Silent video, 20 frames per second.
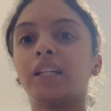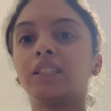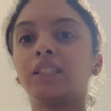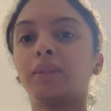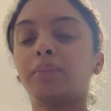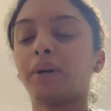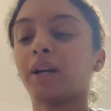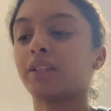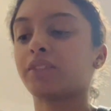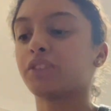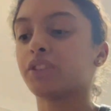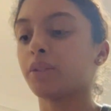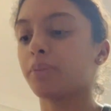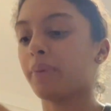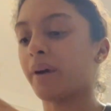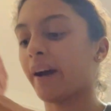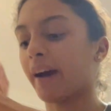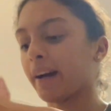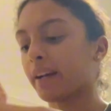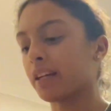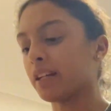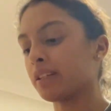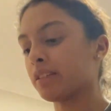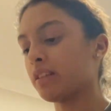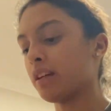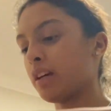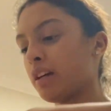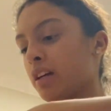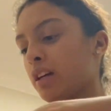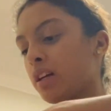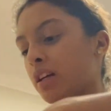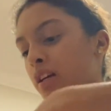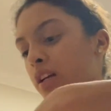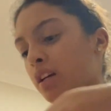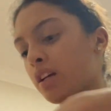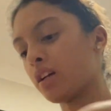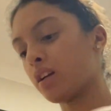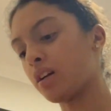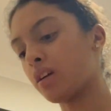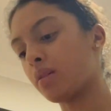some extra packing
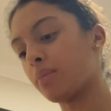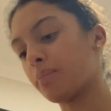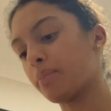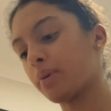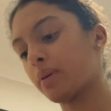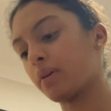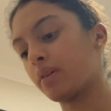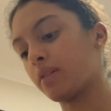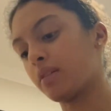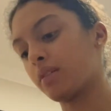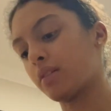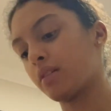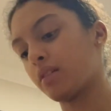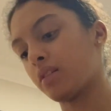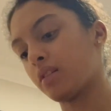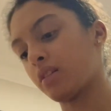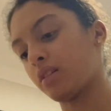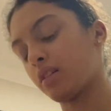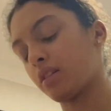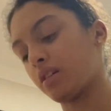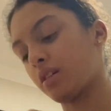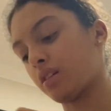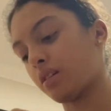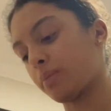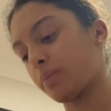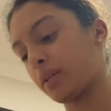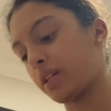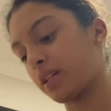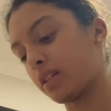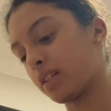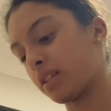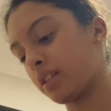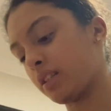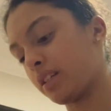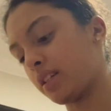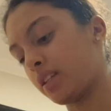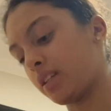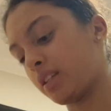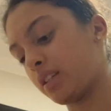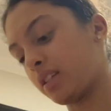tape. My
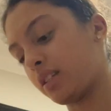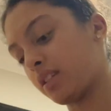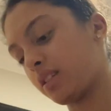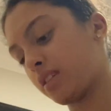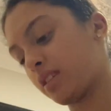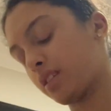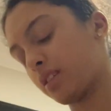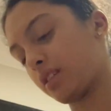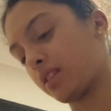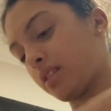goodness.